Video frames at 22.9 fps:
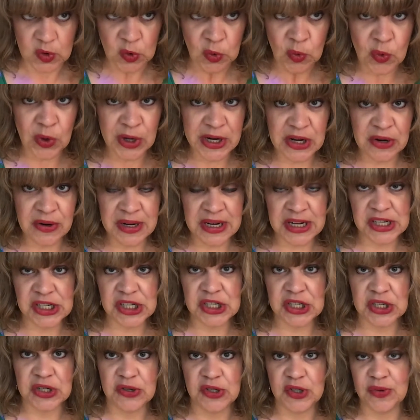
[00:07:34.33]
What do you need to
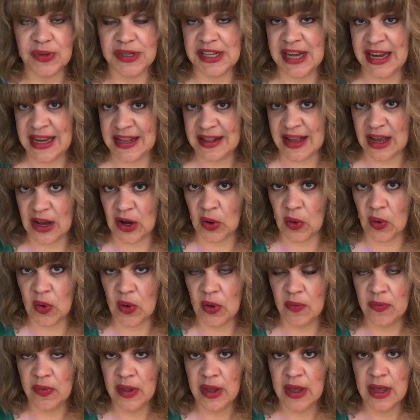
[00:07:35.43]
do to attain that
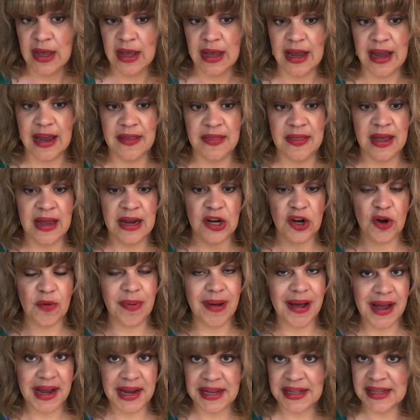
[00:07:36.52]
goal? And then your
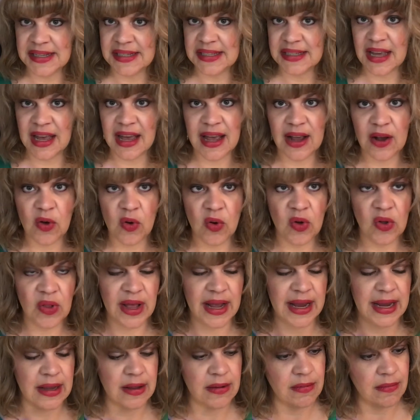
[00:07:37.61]
pie in the sky goal,
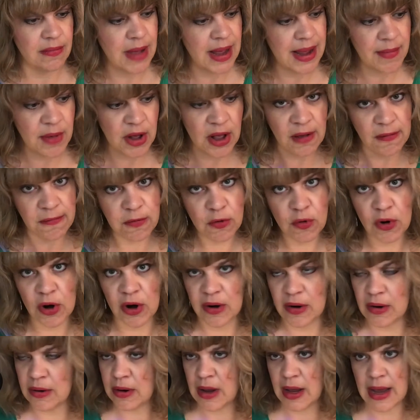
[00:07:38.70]
like, I'm all
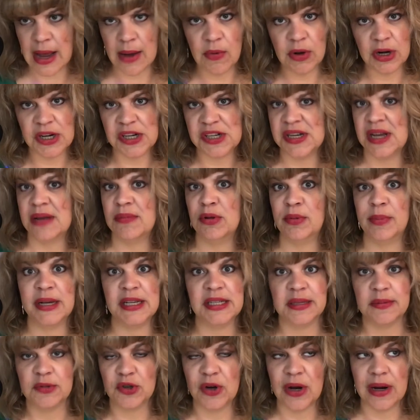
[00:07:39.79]
for, I want to double my
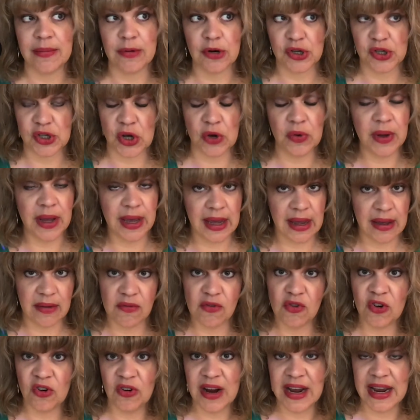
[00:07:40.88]
subscribers. Okay,
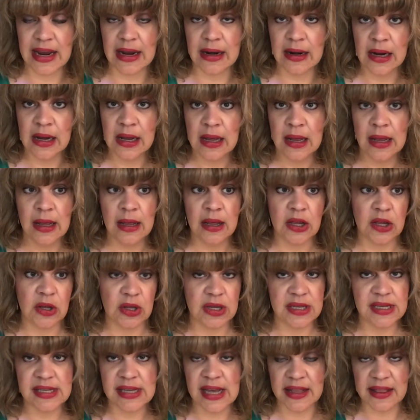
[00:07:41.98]
great.
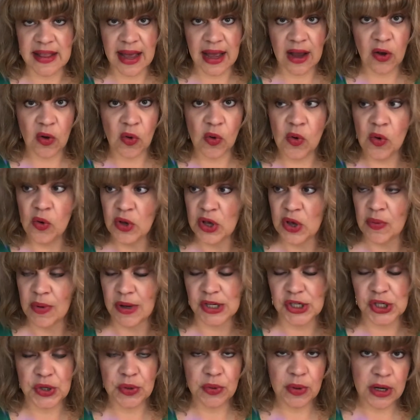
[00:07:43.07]
Set that goal. You
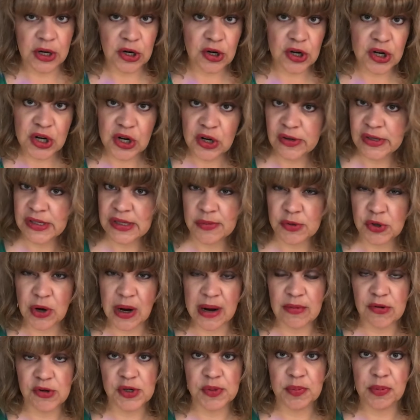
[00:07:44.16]
want 200 new
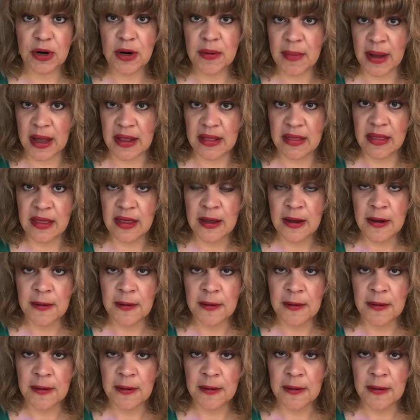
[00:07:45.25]
subscribers per month.